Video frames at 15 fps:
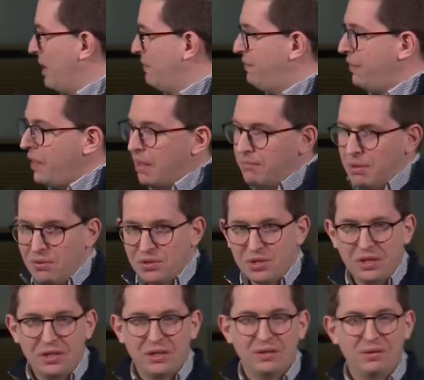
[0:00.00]
And for them, it was
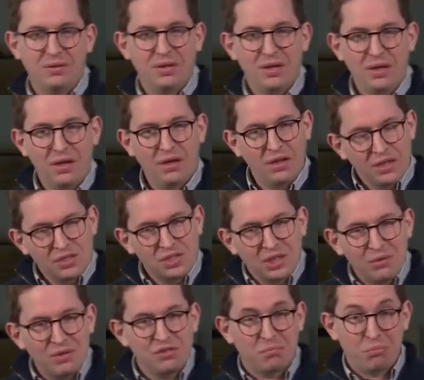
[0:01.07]
a, a, a,
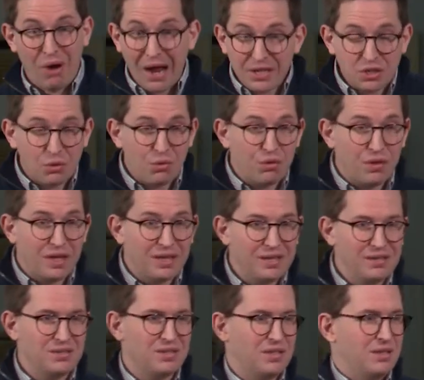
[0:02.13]
series of practical
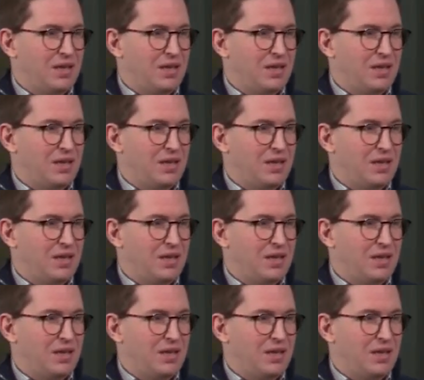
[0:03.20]
things,